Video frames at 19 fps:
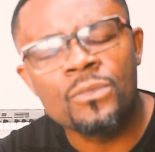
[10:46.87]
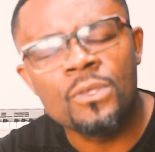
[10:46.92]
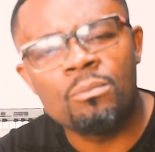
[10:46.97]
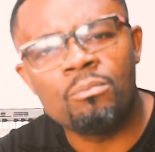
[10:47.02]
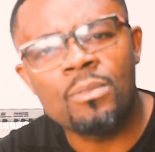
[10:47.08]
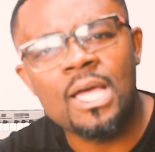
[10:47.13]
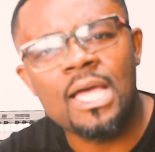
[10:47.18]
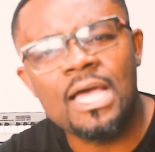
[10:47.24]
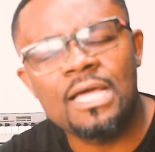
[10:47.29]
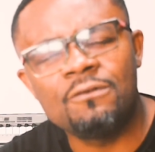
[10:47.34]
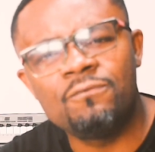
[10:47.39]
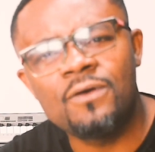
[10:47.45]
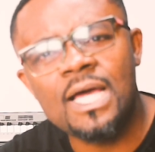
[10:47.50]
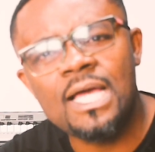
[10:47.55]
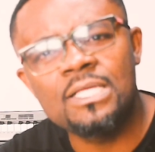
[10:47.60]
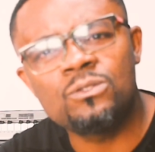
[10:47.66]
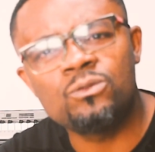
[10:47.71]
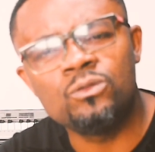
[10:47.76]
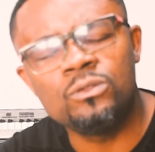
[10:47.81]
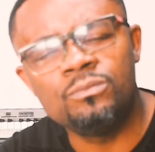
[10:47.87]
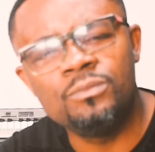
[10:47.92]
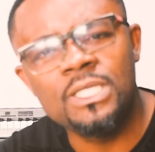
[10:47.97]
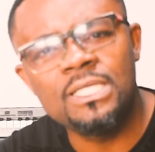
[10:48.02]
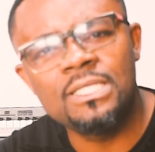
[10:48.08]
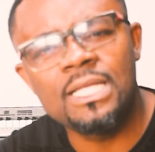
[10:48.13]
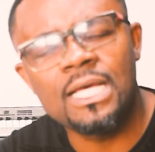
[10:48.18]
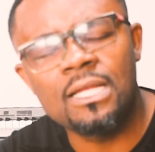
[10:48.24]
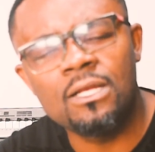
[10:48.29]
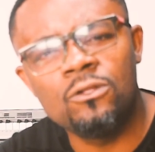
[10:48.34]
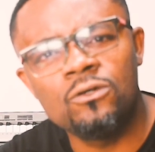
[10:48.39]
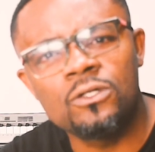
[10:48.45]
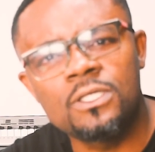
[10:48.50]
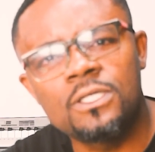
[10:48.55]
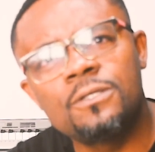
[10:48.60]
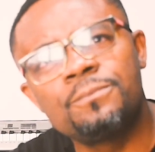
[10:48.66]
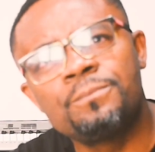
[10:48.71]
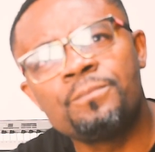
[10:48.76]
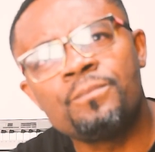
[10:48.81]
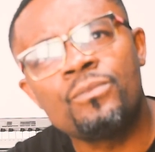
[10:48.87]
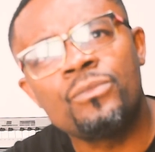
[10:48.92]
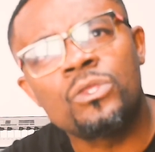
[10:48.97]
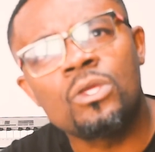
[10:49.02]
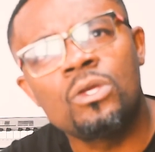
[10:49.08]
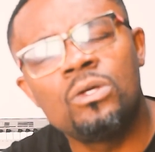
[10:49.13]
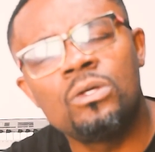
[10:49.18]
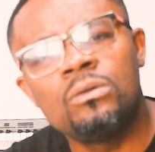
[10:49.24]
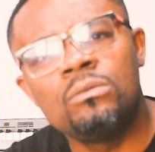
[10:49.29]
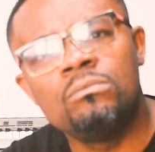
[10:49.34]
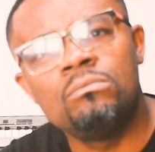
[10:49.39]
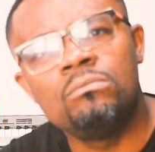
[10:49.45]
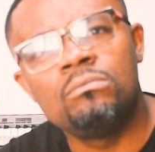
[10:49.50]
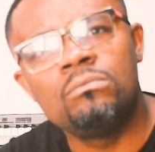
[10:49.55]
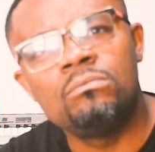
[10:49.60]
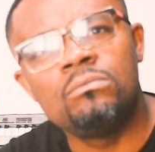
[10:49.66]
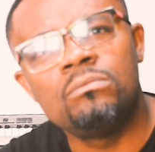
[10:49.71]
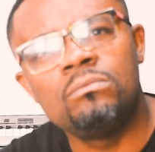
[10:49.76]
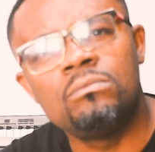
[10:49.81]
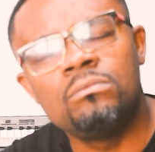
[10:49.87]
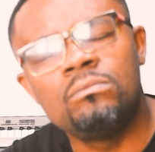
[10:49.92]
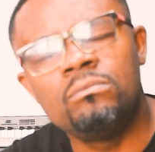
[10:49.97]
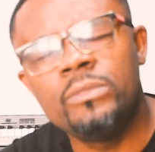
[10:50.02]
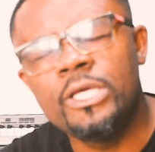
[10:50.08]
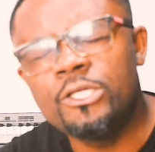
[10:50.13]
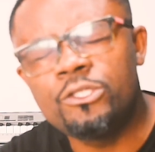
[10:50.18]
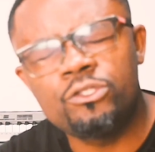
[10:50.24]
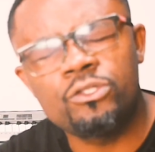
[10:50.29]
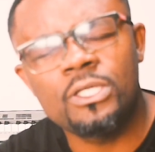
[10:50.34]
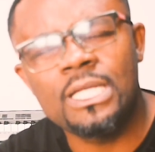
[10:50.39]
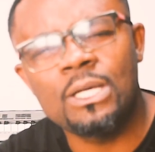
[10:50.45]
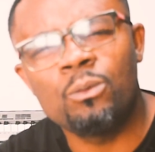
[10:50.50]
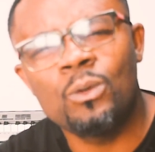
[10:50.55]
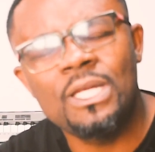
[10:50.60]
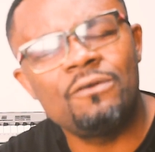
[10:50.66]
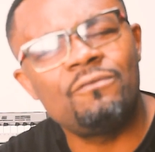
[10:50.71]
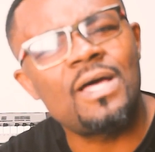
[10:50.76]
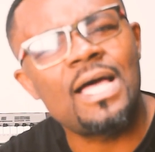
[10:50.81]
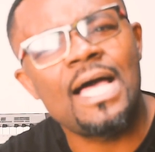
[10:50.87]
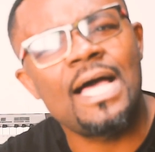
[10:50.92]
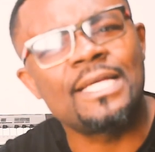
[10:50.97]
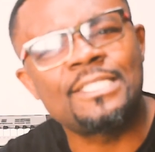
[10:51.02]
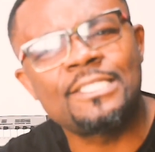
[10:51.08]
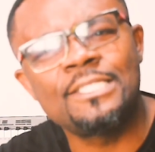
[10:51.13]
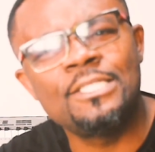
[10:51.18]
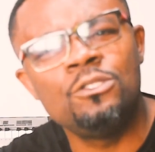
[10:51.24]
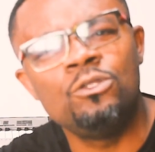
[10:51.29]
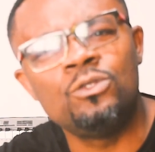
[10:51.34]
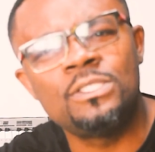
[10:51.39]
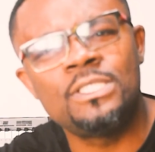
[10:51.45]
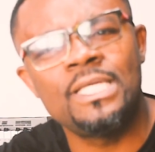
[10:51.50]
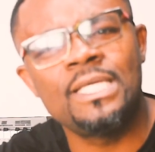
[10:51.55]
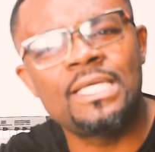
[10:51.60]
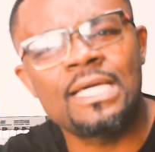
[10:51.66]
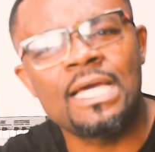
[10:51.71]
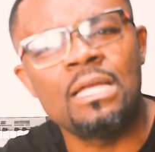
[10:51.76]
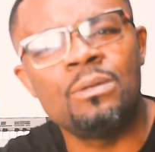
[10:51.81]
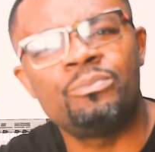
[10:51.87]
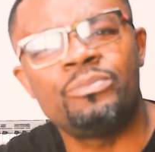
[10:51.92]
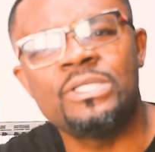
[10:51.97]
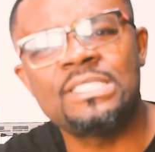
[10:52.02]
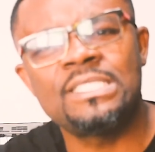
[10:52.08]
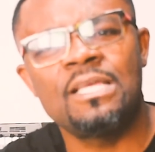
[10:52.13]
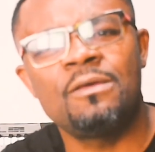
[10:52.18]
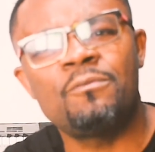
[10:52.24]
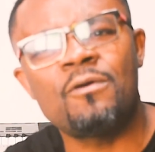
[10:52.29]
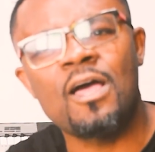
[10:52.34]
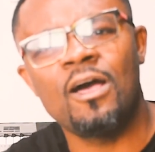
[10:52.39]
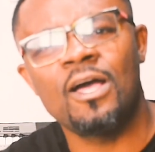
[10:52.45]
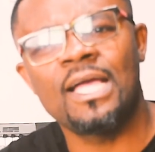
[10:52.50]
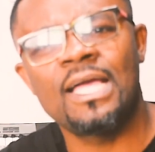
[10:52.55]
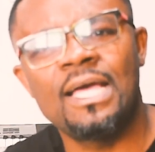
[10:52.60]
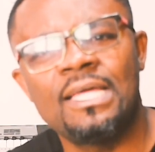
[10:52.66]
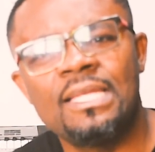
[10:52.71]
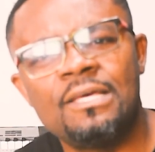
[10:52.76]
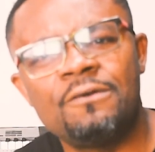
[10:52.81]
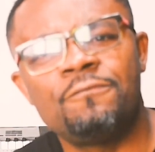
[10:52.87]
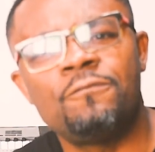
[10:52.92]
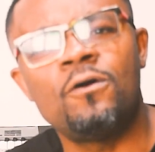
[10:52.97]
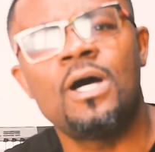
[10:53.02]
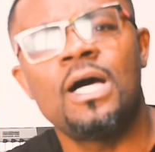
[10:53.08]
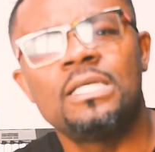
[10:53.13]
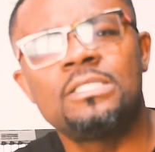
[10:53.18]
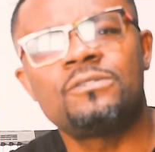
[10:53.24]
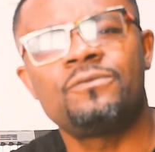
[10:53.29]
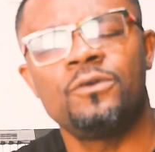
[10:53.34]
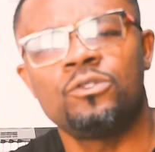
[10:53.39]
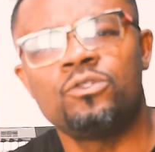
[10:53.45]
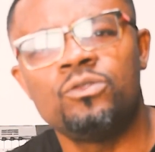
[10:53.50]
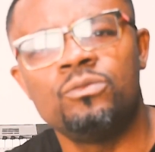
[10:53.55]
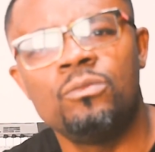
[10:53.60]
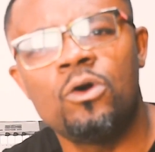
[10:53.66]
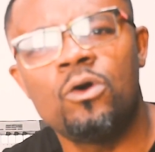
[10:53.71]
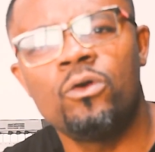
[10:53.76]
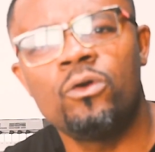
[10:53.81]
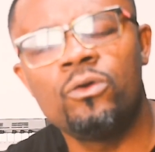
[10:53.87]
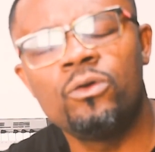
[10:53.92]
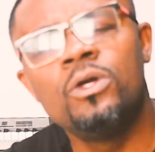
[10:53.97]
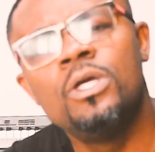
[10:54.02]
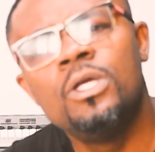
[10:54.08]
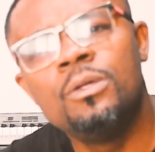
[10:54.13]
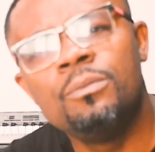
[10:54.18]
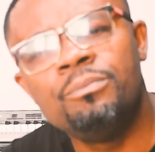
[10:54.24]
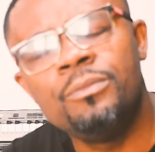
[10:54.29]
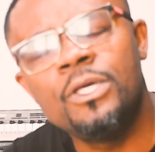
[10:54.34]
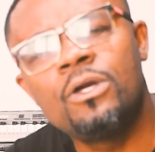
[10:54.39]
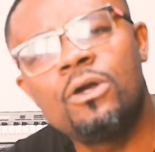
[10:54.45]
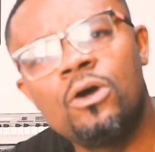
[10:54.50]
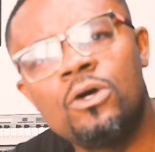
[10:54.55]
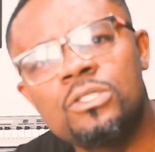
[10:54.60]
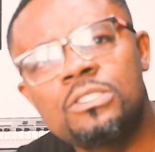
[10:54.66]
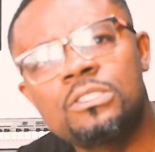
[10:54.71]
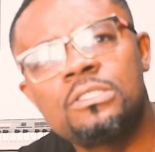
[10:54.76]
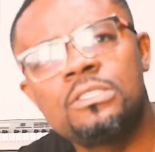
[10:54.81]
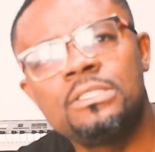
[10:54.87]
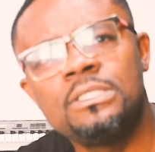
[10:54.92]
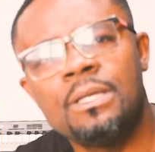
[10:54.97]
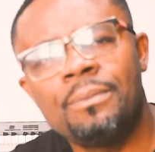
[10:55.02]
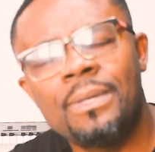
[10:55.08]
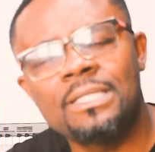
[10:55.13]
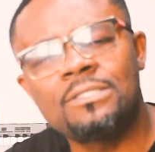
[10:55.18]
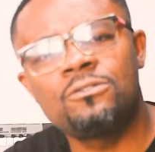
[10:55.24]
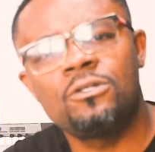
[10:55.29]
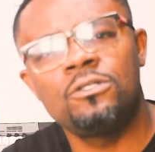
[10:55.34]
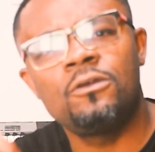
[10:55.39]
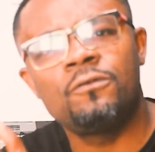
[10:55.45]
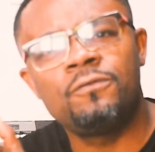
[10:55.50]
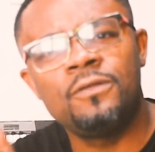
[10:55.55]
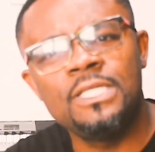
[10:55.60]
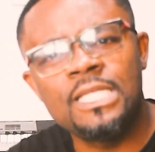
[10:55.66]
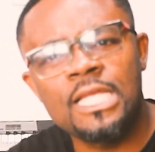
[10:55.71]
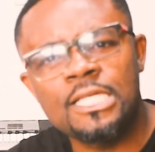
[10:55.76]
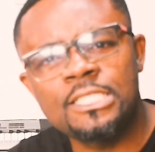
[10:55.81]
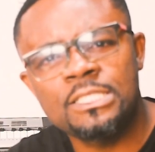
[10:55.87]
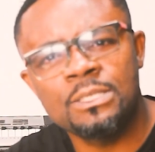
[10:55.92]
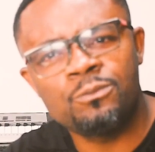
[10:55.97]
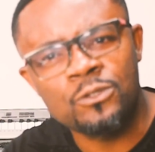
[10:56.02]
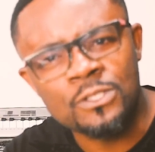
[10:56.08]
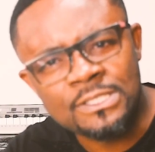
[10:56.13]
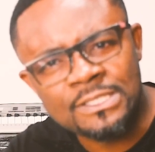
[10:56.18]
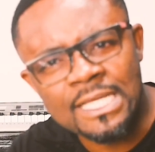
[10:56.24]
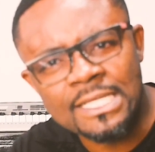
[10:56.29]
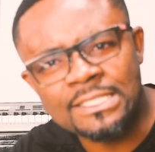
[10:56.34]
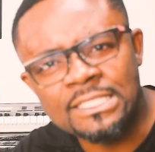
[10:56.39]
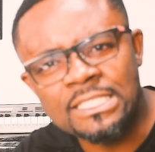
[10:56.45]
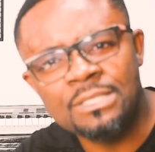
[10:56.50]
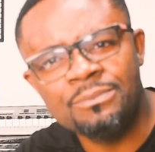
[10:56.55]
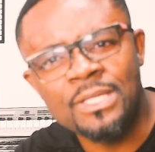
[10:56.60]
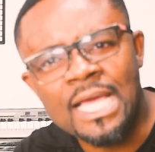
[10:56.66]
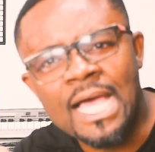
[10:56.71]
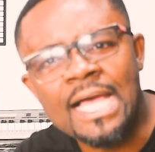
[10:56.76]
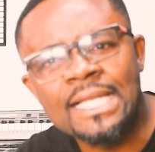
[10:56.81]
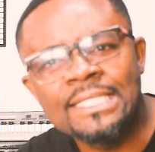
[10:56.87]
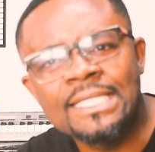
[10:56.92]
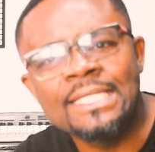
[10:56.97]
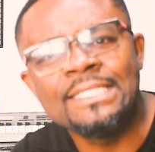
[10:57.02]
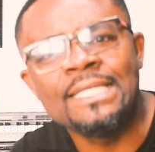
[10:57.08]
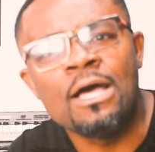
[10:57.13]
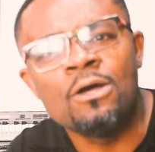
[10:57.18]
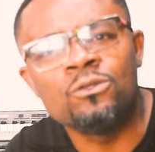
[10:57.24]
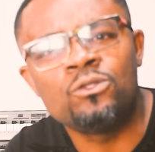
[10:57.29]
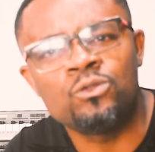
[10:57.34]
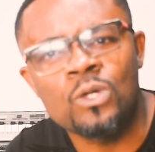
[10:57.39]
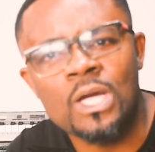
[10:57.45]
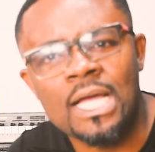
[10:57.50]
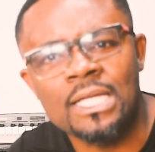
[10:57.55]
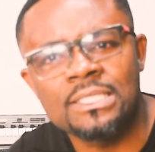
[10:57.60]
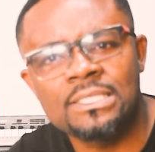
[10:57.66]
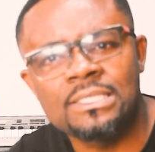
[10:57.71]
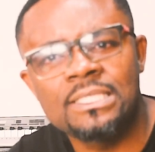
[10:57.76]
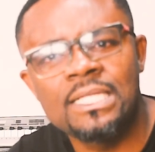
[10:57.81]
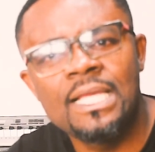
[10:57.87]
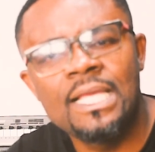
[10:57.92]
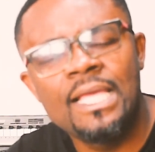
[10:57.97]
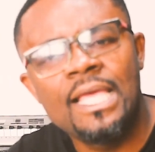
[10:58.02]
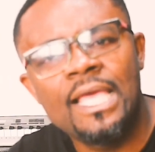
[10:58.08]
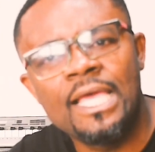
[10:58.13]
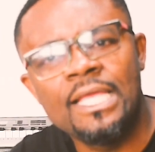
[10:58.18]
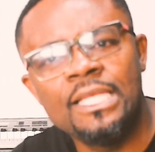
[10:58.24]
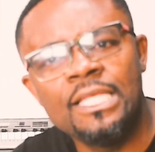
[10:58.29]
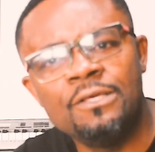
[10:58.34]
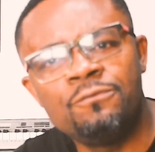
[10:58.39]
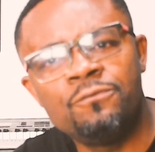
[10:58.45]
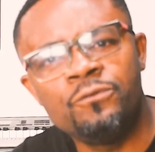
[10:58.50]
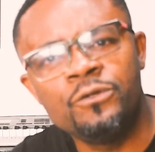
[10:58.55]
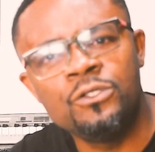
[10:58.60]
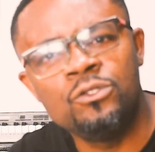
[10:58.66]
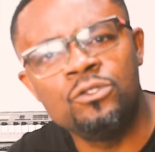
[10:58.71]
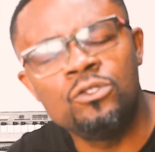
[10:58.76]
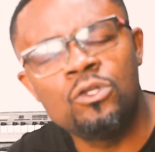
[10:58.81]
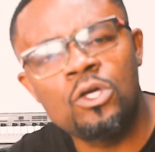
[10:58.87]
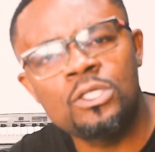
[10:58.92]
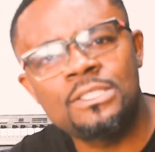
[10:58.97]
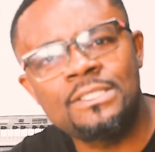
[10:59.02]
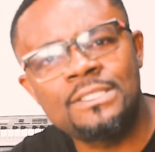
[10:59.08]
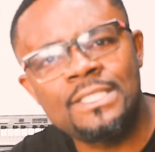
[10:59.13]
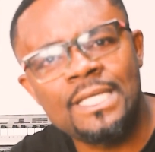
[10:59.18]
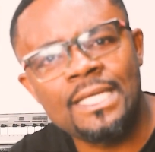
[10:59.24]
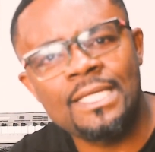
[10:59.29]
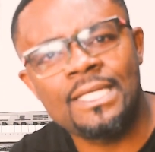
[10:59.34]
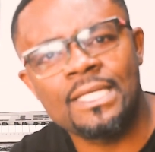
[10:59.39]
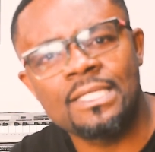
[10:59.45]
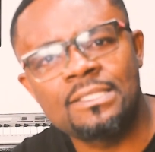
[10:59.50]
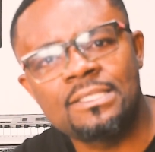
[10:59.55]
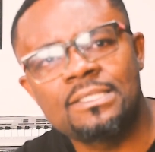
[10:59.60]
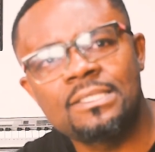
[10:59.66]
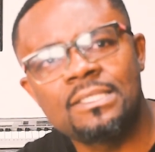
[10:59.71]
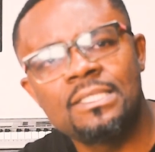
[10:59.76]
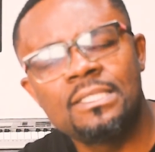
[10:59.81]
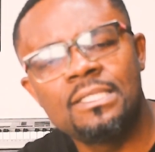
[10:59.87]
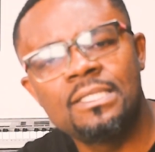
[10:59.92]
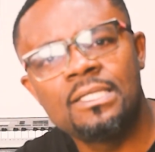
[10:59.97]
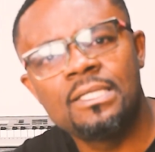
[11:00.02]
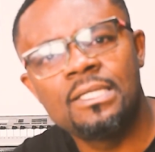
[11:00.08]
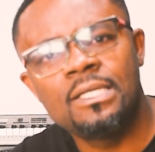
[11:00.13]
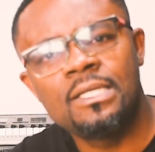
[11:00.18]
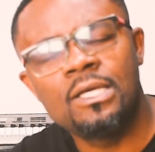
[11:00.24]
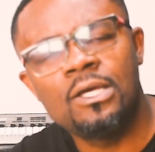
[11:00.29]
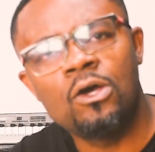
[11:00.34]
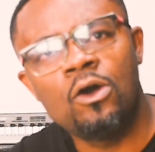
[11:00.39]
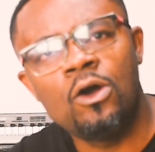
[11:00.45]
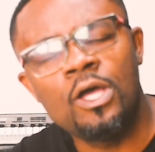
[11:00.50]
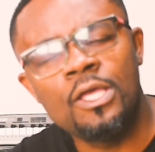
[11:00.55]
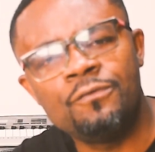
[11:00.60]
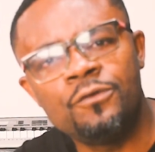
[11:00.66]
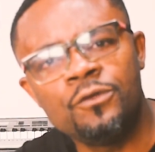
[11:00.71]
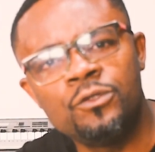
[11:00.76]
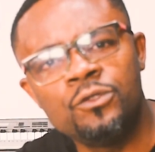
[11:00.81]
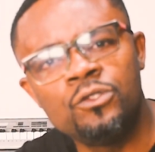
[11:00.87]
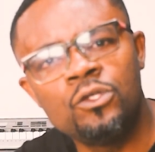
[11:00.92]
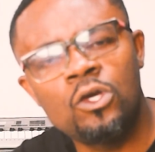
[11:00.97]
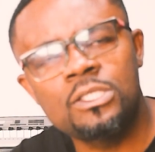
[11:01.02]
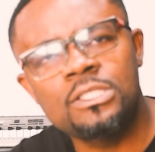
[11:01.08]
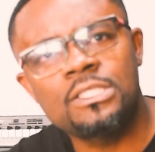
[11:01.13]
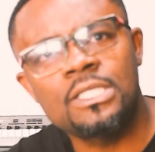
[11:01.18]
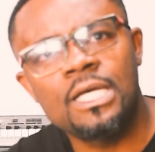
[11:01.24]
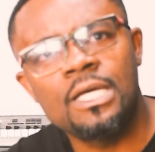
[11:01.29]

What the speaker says: my advice would be that, look, make sure that whatever action you take can preserve our Ghana for us for tomorrow, because the baton of leadership will certainly be handed down to us. And if we do not take it, or if we do not